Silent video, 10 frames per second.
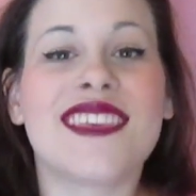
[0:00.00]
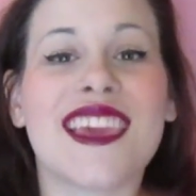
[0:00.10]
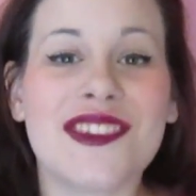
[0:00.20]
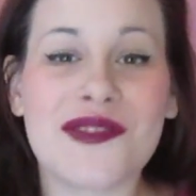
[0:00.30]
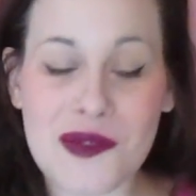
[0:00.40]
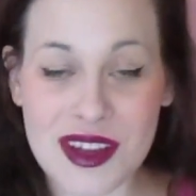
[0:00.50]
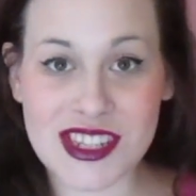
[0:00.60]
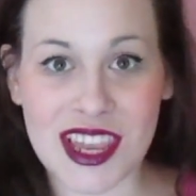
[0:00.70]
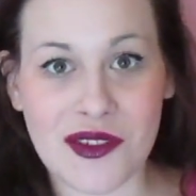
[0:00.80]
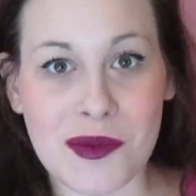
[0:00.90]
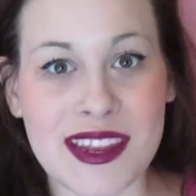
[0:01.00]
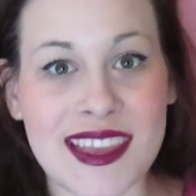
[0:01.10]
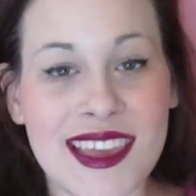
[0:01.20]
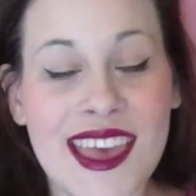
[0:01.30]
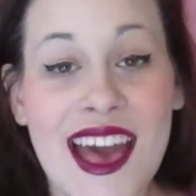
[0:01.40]
Thank you for watching,
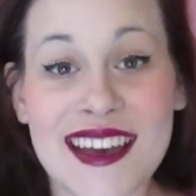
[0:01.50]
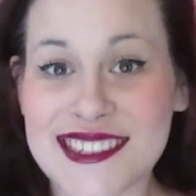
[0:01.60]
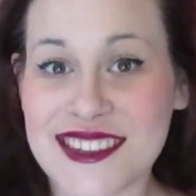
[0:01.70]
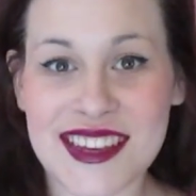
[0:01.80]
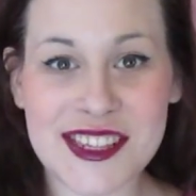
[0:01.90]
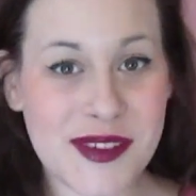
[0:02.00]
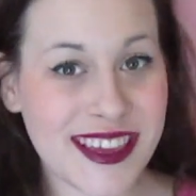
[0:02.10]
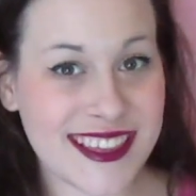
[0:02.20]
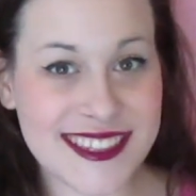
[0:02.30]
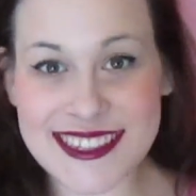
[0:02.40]
everybody. I'll see you next week.